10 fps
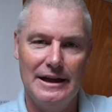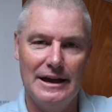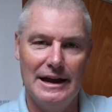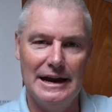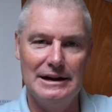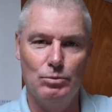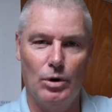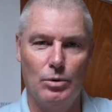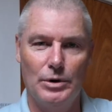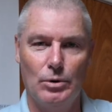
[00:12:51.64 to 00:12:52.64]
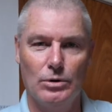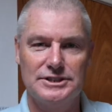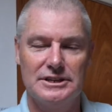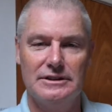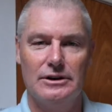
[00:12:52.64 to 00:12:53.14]
And while we all
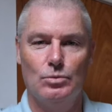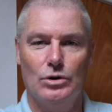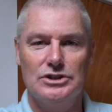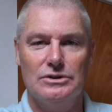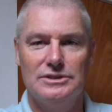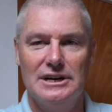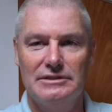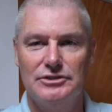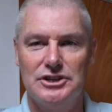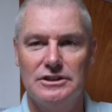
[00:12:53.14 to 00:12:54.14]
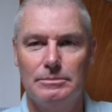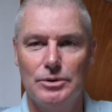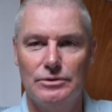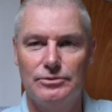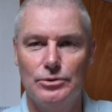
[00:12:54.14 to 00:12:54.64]
sit there and watch on television the
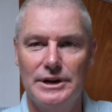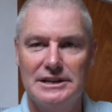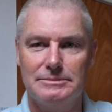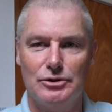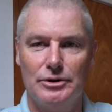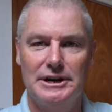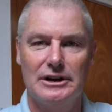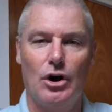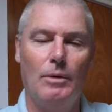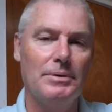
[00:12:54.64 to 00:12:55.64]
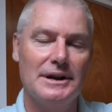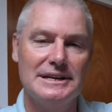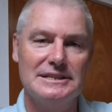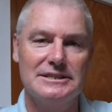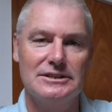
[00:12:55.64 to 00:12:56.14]
beautiful Yas Marina
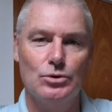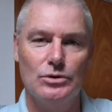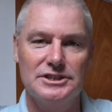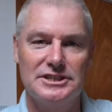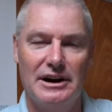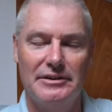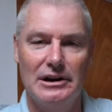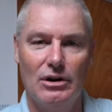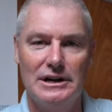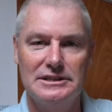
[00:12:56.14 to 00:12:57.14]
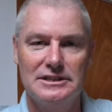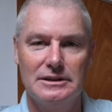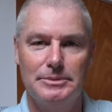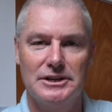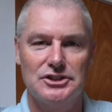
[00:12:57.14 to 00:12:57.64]
complex and all the starry lights and
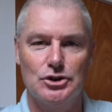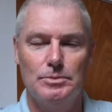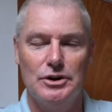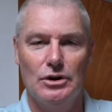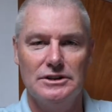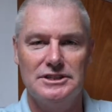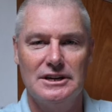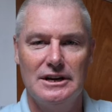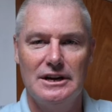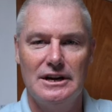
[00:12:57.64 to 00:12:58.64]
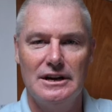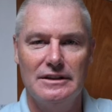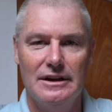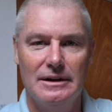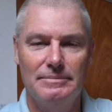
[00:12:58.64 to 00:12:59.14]
the big super yachts,
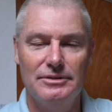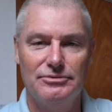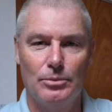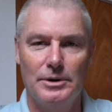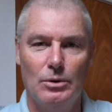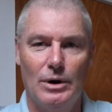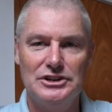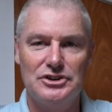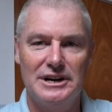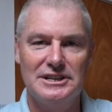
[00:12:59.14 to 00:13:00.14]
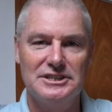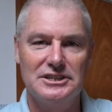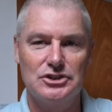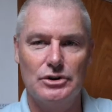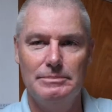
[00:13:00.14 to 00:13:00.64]
the Formula One track is
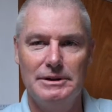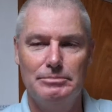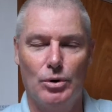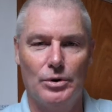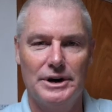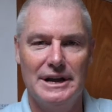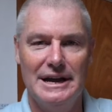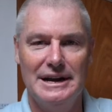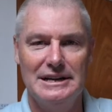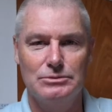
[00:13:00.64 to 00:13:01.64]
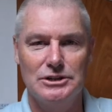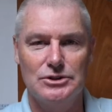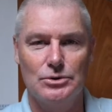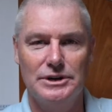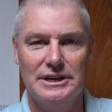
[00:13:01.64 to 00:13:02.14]
extremely boring. And as we
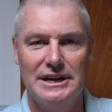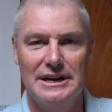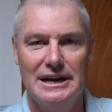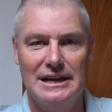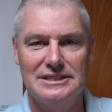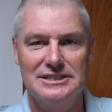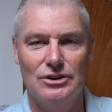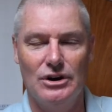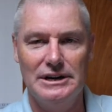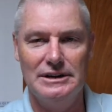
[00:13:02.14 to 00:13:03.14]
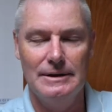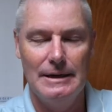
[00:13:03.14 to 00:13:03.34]
saw again last night,